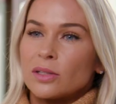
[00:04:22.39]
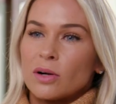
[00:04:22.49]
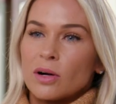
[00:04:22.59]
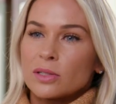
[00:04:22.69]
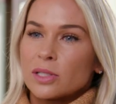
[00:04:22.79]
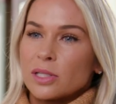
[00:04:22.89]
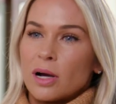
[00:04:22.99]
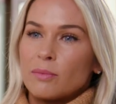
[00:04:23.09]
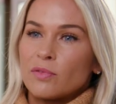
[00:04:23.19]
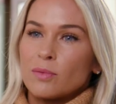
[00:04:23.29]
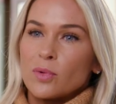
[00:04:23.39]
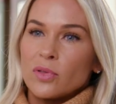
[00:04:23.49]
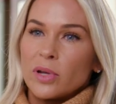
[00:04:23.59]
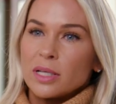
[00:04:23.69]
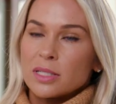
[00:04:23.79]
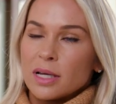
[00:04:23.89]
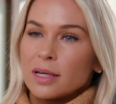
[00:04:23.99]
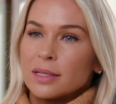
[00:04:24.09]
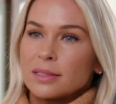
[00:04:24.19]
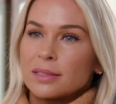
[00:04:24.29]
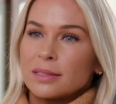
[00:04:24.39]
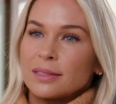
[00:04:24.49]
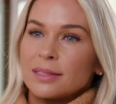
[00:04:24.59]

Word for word: "Your heart stopped for more than eight seconds."